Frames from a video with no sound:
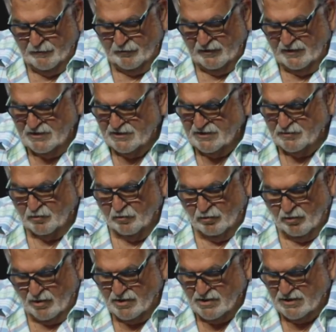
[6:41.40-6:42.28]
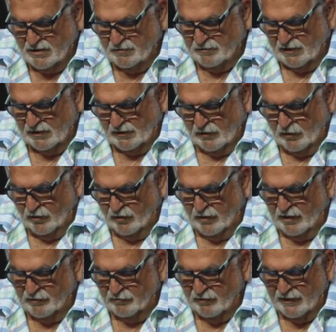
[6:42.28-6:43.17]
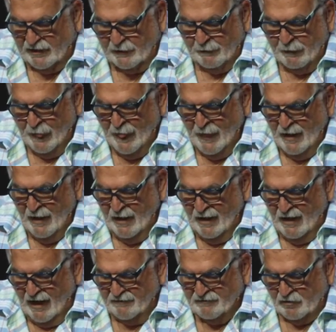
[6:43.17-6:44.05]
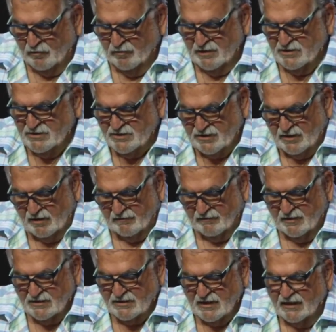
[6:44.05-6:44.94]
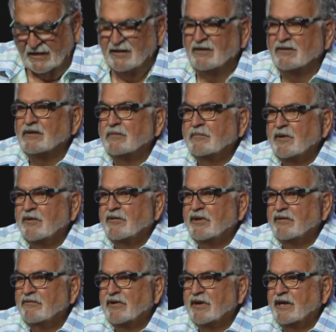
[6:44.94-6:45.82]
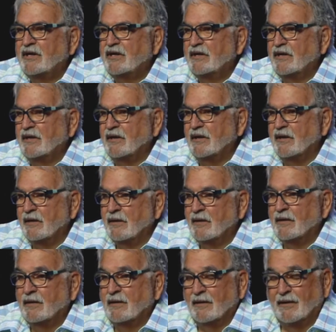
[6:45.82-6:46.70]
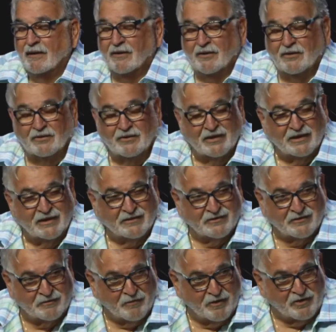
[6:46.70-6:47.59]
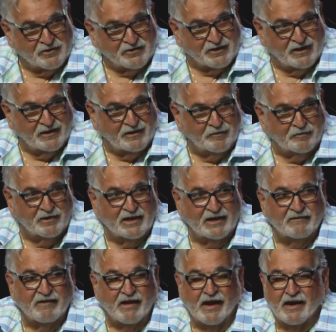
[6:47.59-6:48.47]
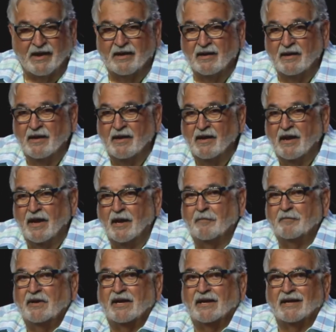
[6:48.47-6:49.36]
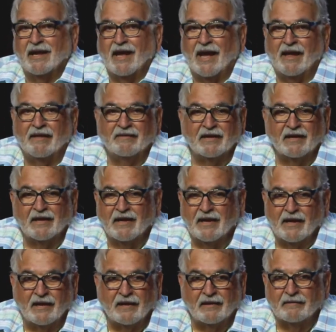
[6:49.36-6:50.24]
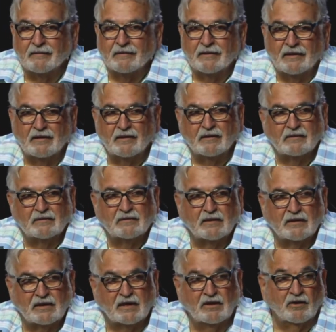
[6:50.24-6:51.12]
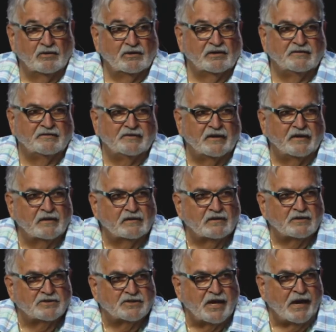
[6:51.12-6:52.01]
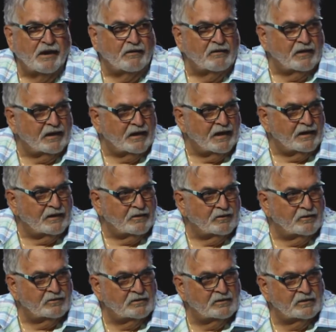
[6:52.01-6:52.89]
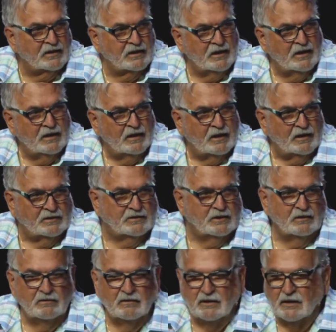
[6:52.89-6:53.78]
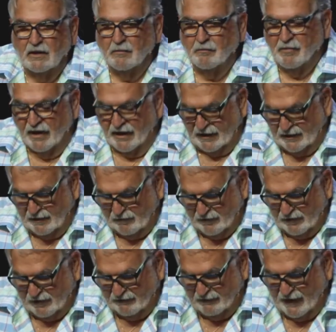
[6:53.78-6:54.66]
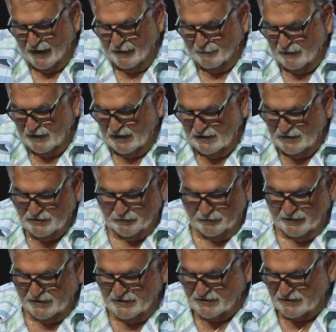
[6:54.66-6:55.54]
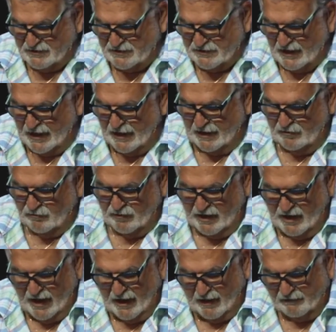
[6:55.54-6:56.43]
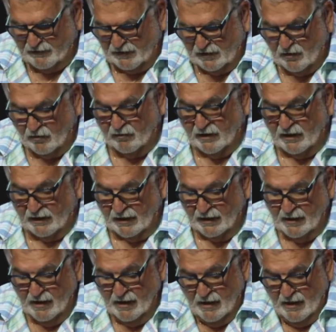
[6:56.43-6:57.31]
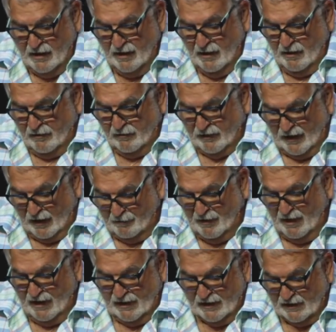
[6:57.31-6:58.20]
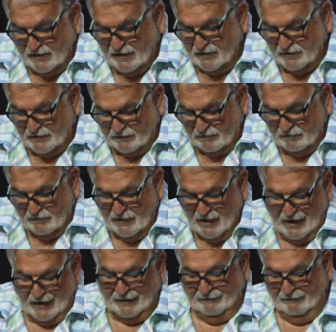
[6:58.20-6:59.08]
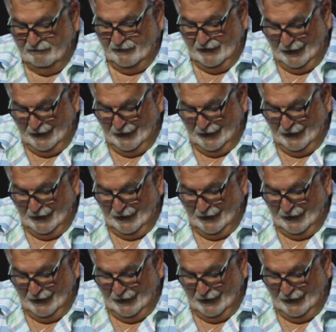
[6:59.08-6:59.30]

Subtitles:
we just worshiped the Lord. Well, after one service, I told him he wasn't very good. Holy smokes, can you believe that? I mean, a guy that can't, you know, can only sing in the shower, can't hold a tune in a bucket, whatever that means, but it's a saying we have. You know what I mean? It's just not